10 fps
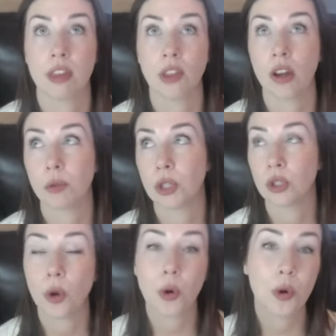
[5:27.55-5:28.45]
They thought it was
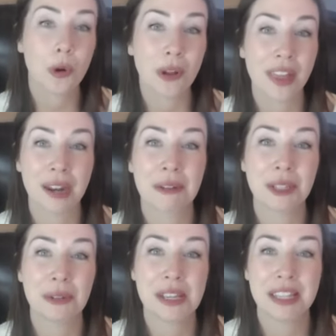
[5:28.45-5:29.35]
so cool that I
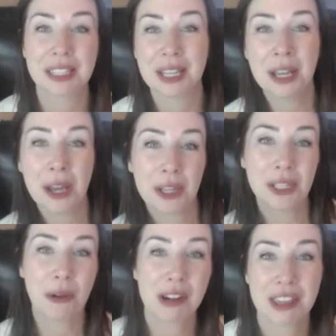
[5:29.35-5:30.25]
was doing this
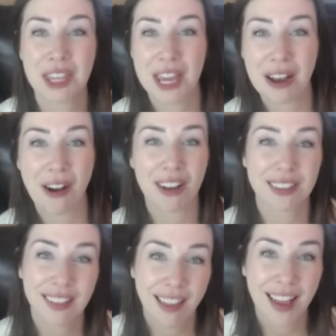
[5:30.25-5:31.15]
yoga thing
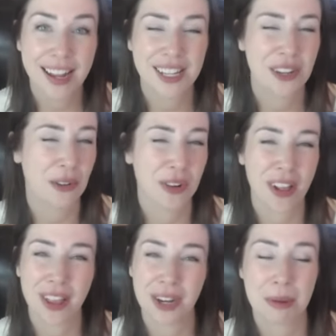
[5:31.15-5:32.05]
online. You know,
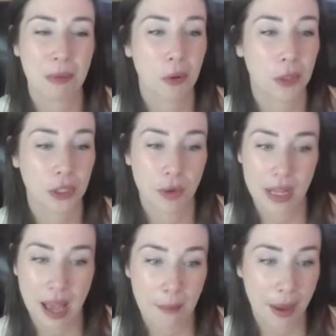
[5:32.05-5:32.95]
not a lot of people were
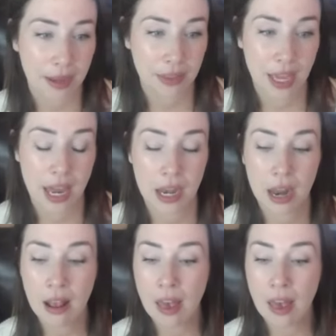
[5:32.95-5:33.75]
doing that back then.